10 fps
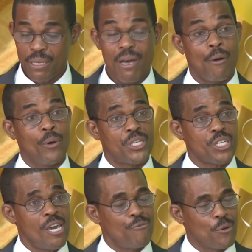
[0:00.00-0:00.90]
I
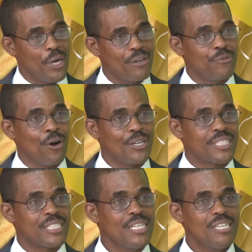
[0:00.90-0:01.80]
wish every one of
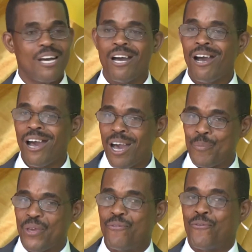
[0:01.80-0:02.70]
us a
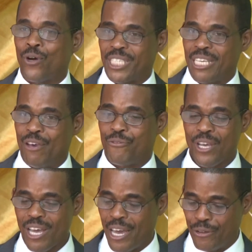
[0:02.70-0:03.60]
happy 40th
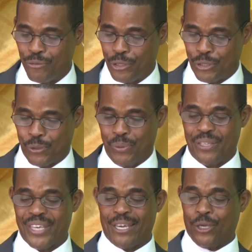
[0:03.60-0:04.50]
anniversary.
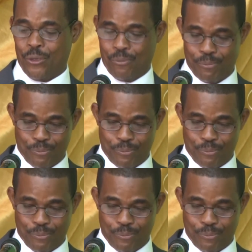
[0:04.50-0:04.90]
Thank you.